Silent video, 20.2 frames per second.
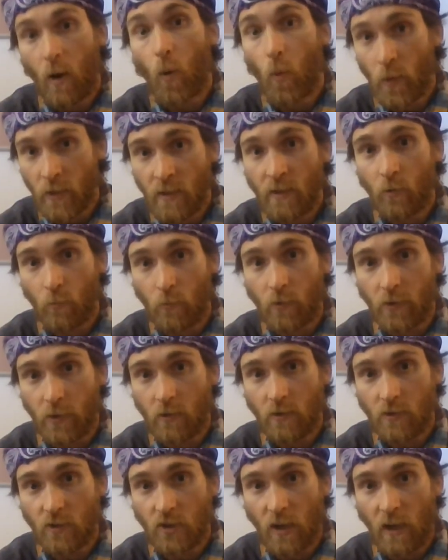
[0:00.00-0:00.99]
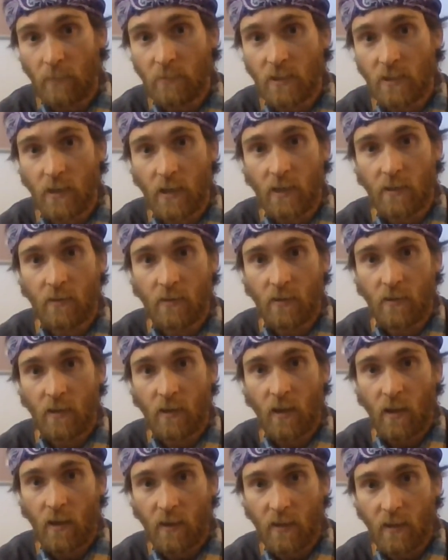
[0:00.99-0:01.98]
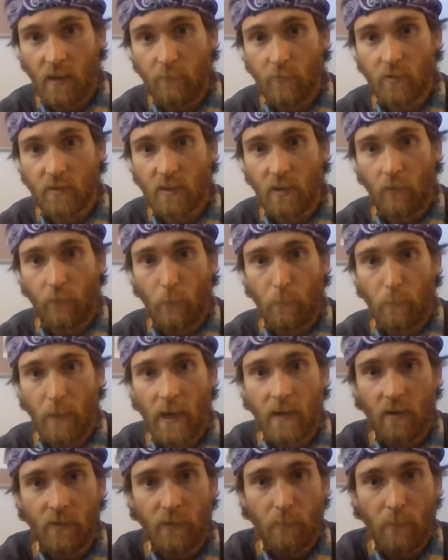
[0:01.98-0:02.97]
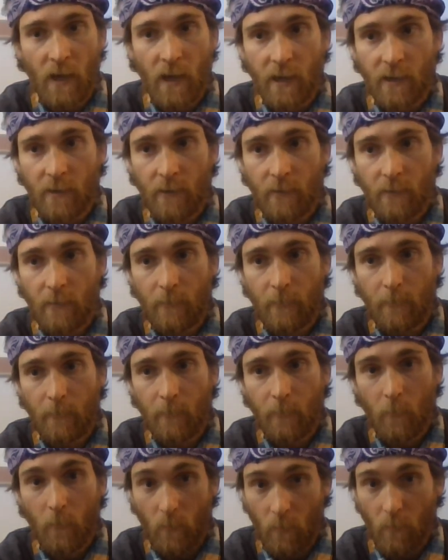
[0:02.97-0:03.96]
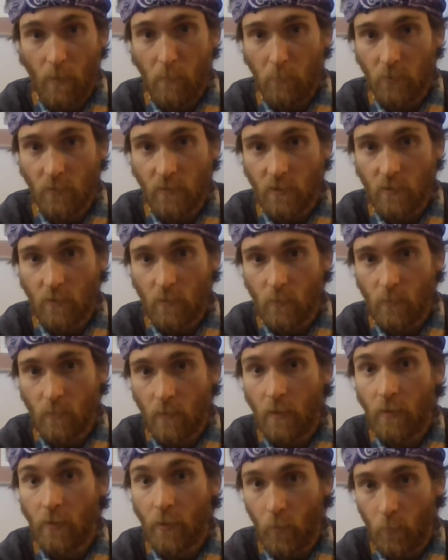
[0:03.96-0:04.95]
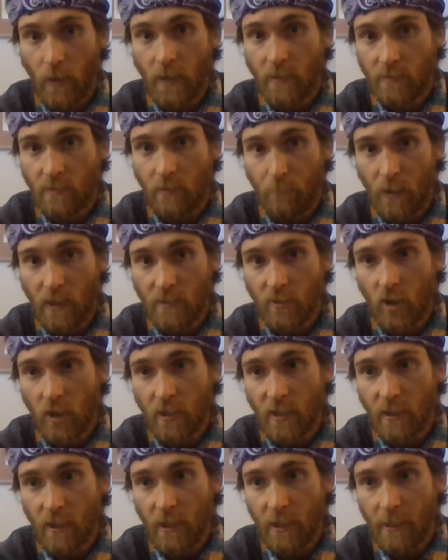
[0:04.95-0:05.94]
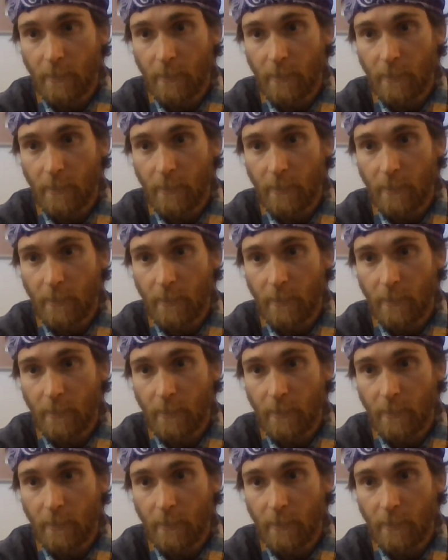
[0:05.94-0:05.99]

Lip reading: You did a really good job today. Give yourself a pat on the back. Remember to do the rest of page 89.